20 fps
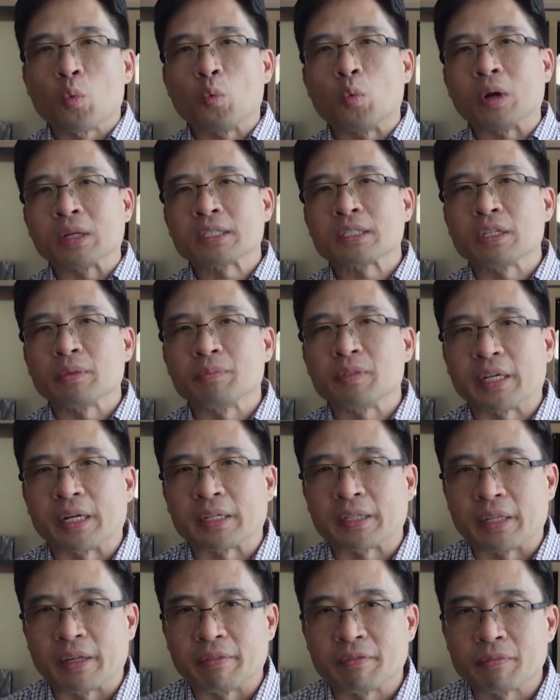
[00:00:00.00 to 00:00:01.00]
what's the
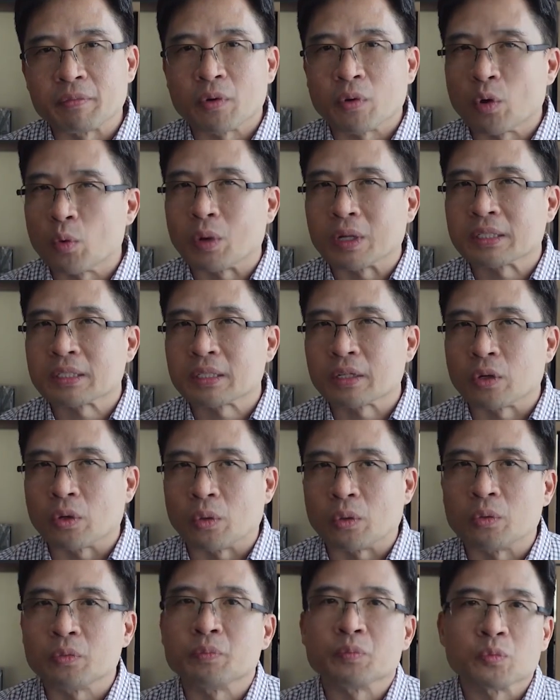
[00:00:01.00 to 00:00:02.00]
objective or what's the
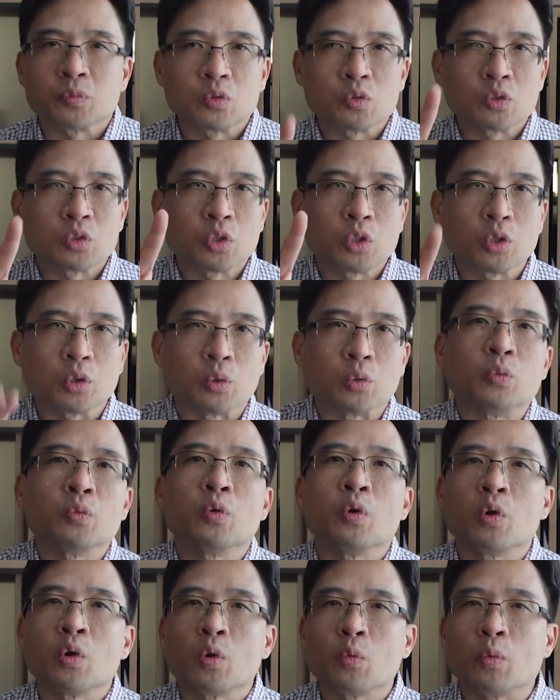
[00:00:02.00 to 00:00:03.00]
goal? 2,
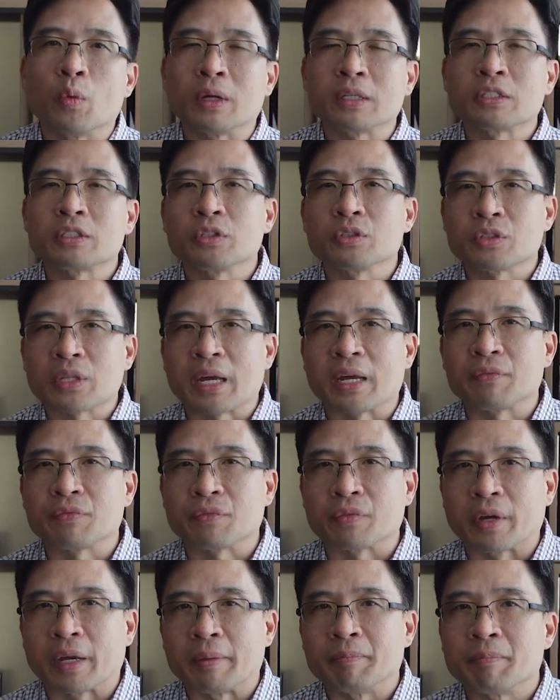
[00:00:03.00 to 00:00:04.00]
what's your time
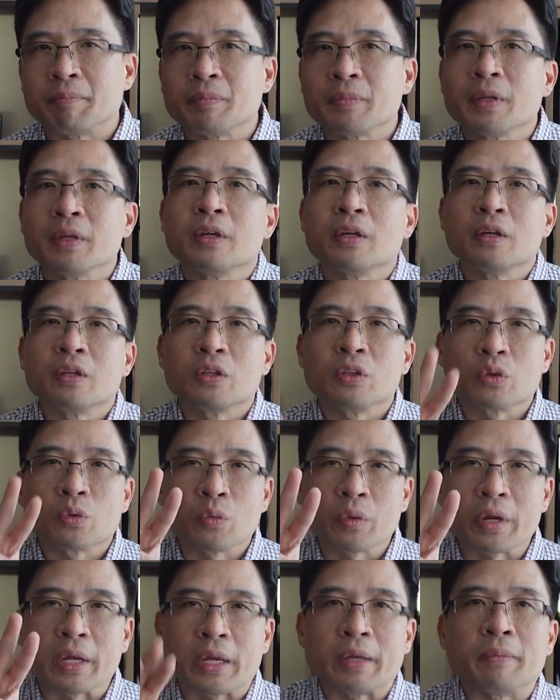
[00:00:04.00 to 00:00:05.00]
frame?
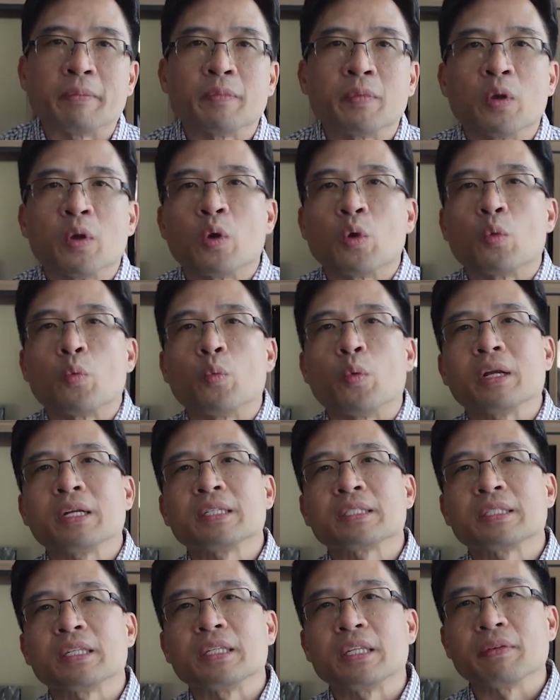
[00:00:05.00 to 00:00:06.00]
3, what
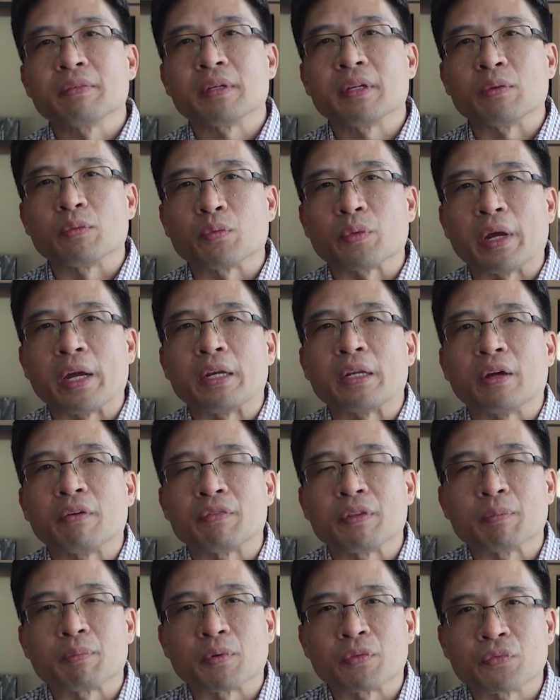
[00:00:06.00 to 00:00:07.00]
is the dividend rate
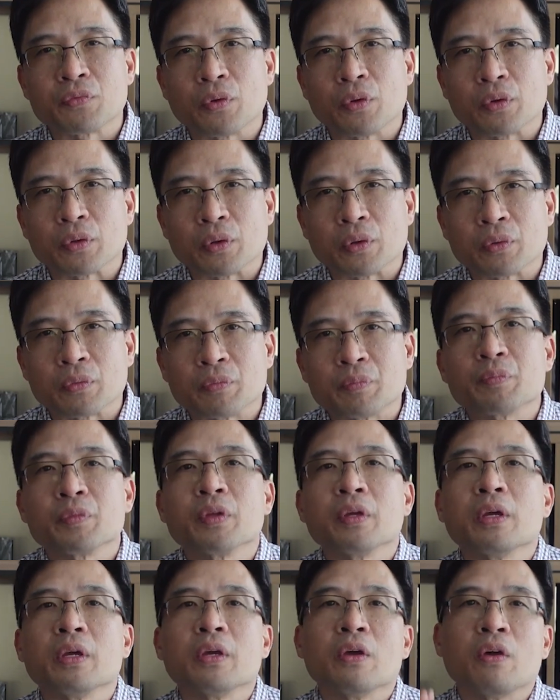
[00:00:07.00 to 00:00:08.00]
of the portfolio?
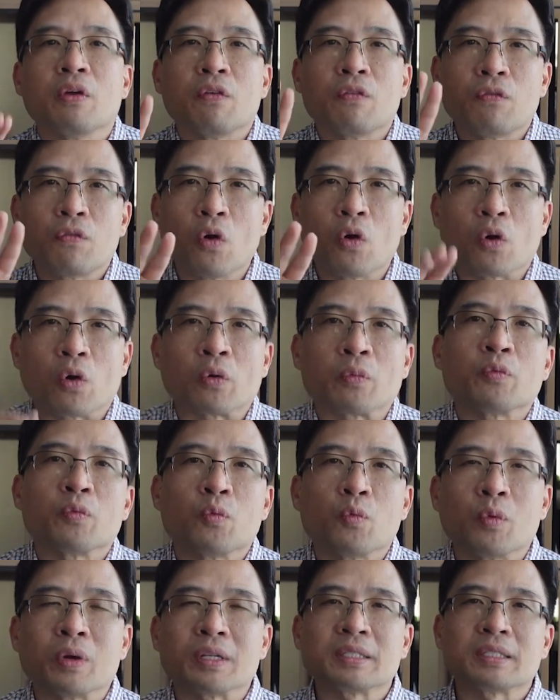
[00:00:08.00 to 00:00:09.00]
4,
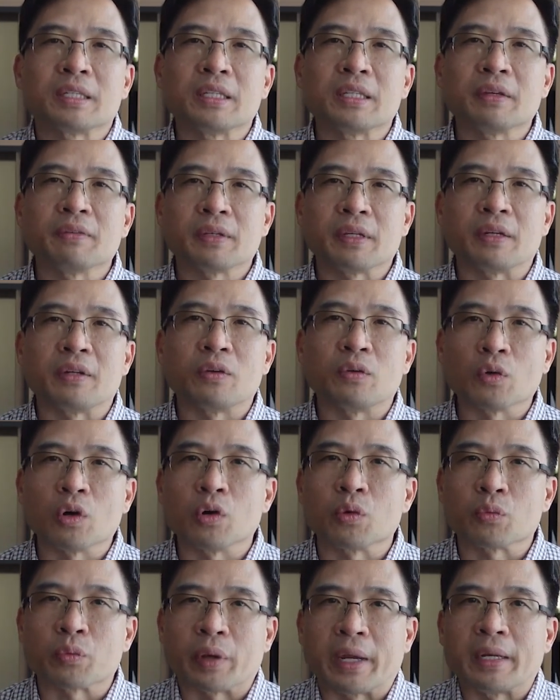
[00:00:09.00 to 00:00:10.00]
what is the dividend
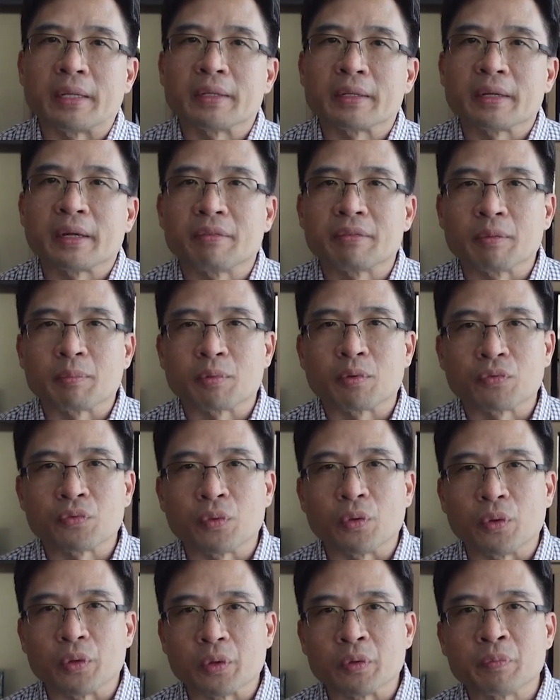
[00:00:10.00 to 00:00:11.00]
growth rate of the
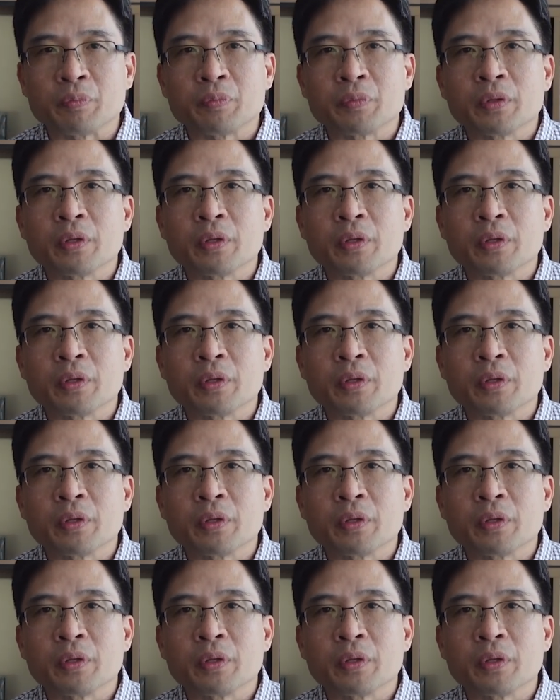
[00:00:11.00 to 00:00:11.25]
portfolio?